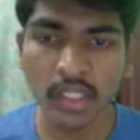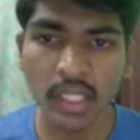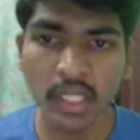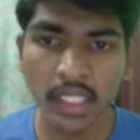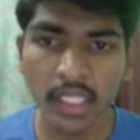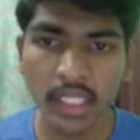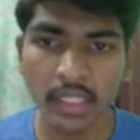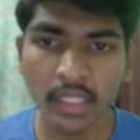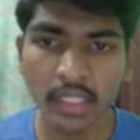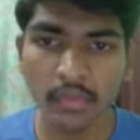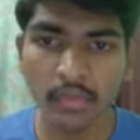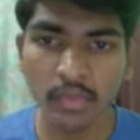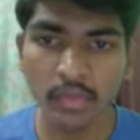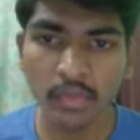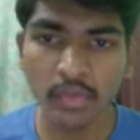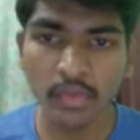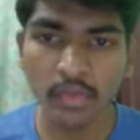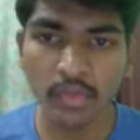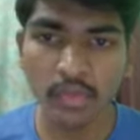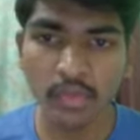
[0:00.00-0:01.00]
I give
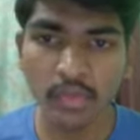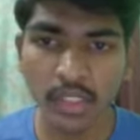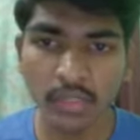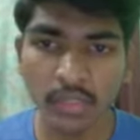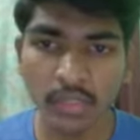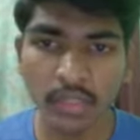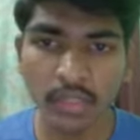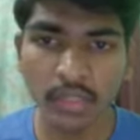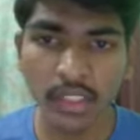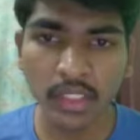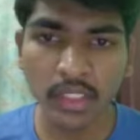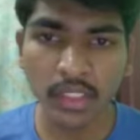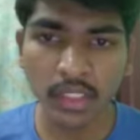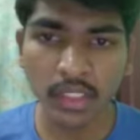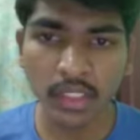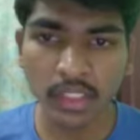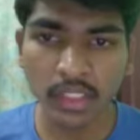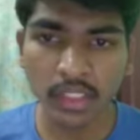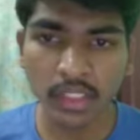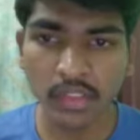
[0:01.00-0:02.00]
2, it will
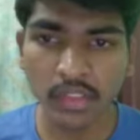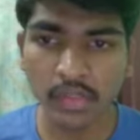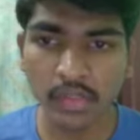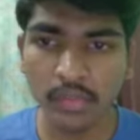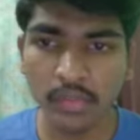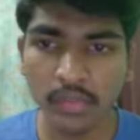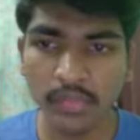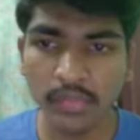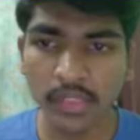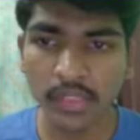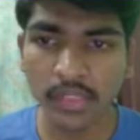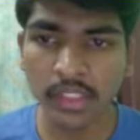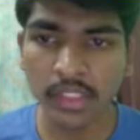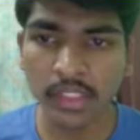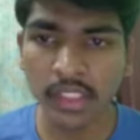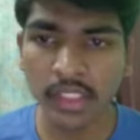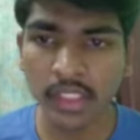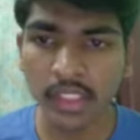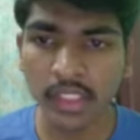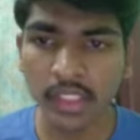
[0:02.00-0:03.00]
consume the
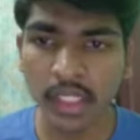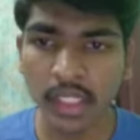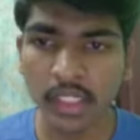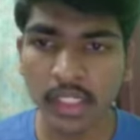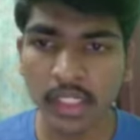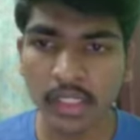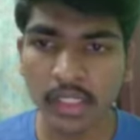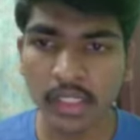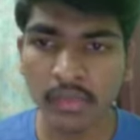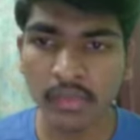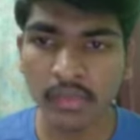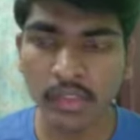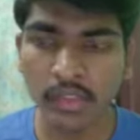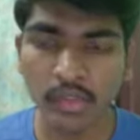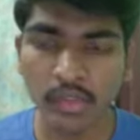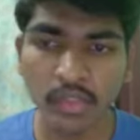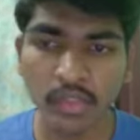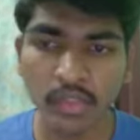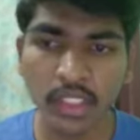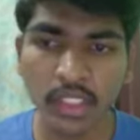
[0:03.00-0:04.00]
thing and it will
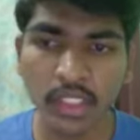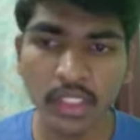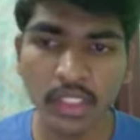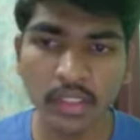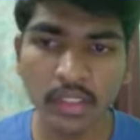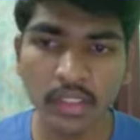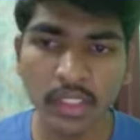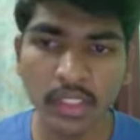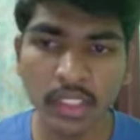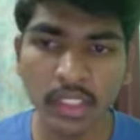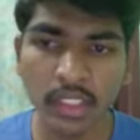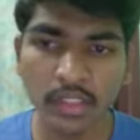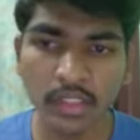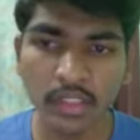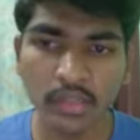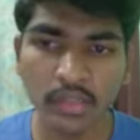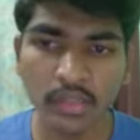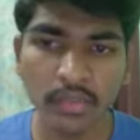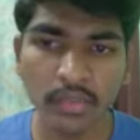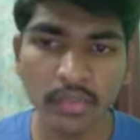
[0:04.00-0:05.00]
show the
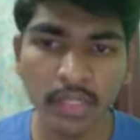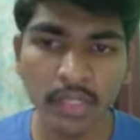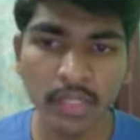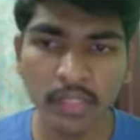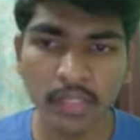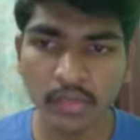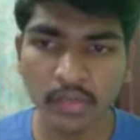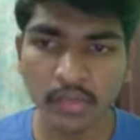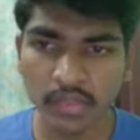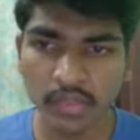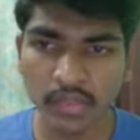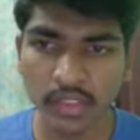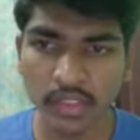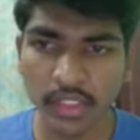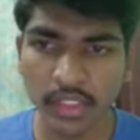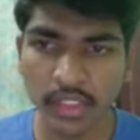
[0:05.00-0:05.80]
consumed value is 30.